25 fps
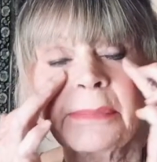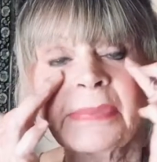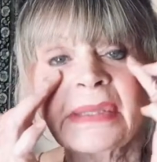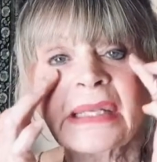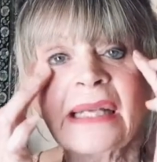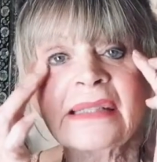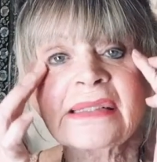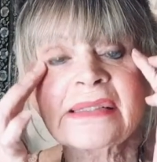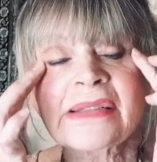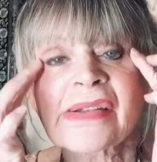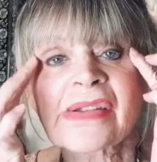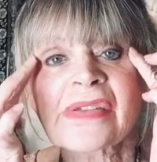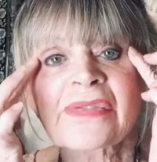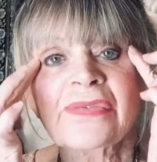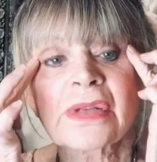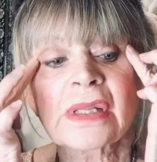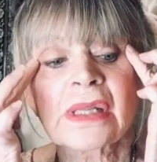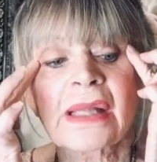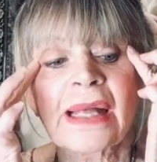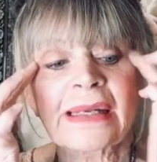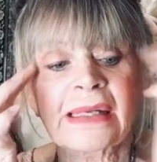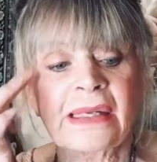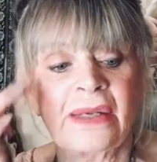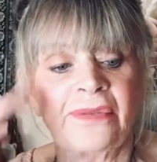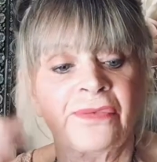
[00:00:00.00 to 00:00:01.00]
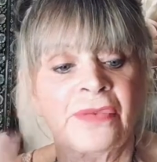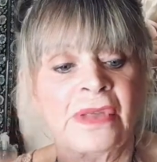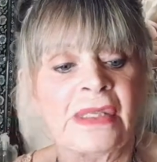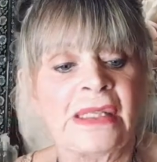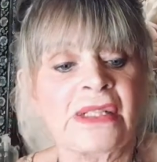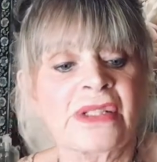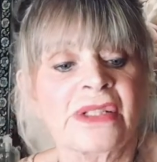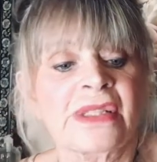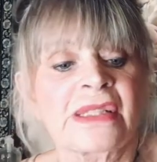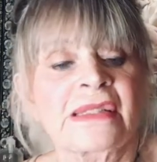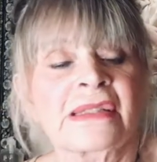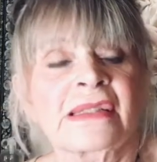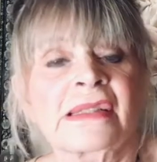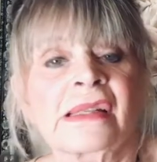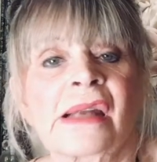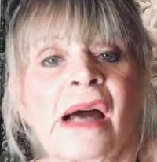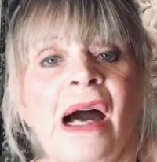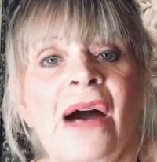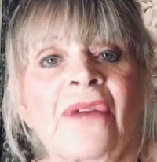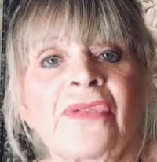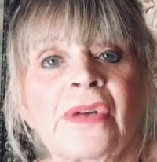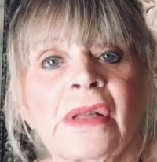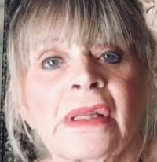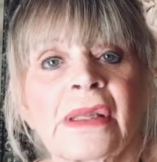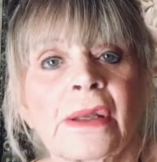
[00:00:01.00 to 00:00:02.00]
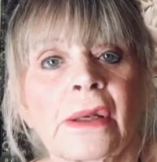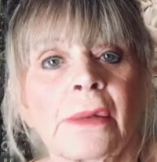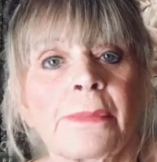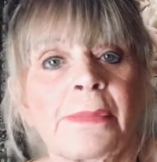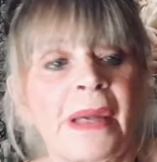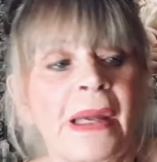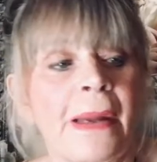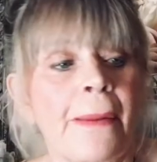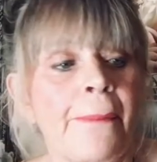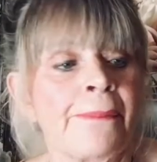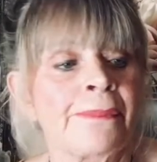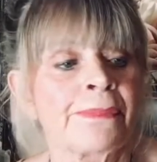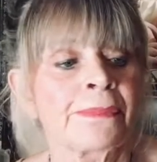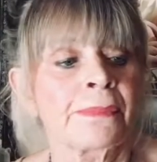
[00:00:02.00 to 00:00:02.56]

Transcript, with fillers: but I just feel like it finishes it off a little bit.